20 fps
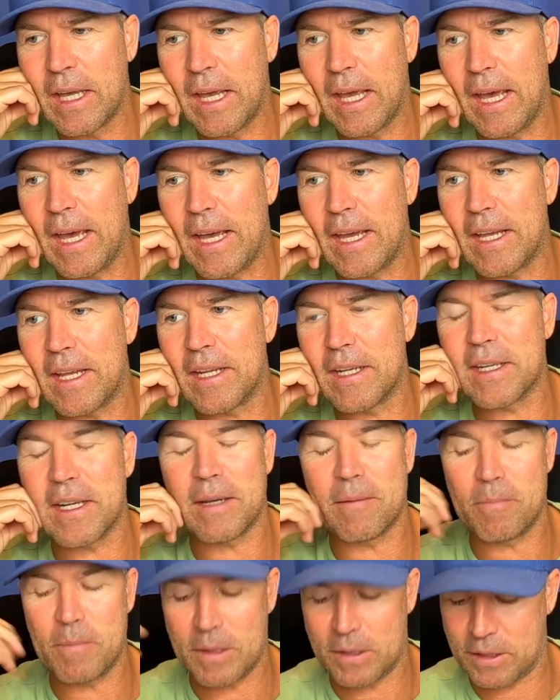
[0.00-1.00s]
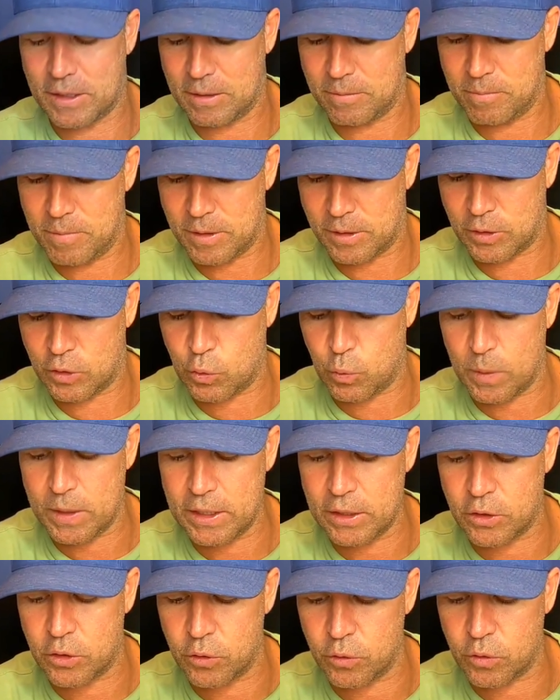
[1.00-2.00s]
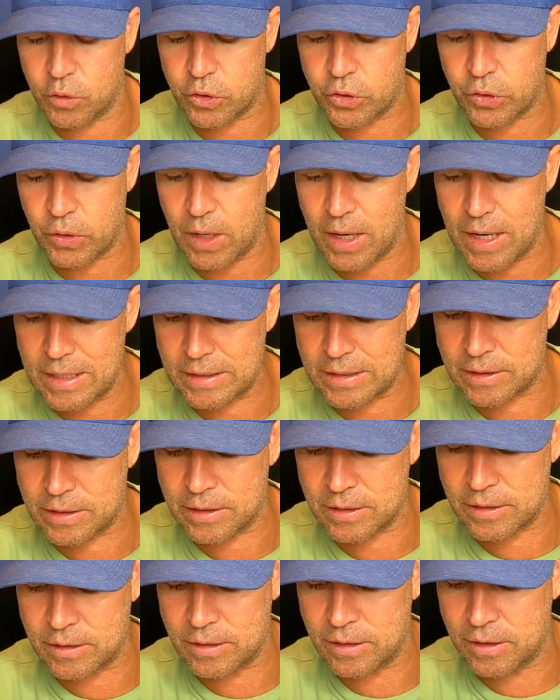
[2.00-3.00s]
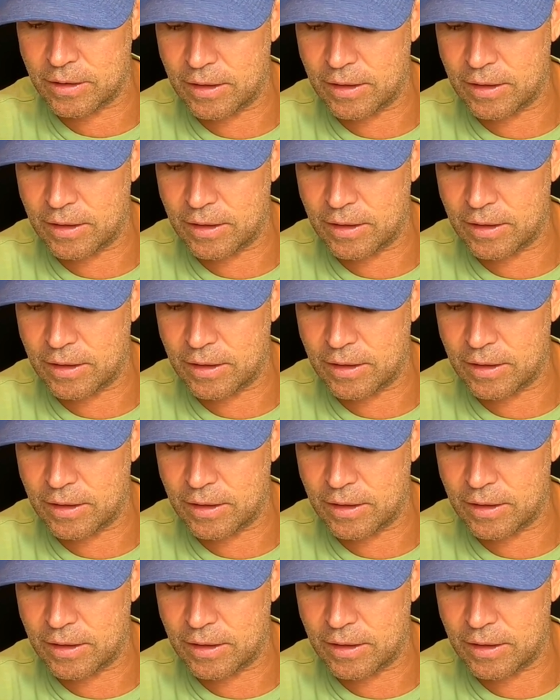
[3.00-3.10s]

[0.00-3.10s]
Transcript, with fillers: And I must admit, 22 tries,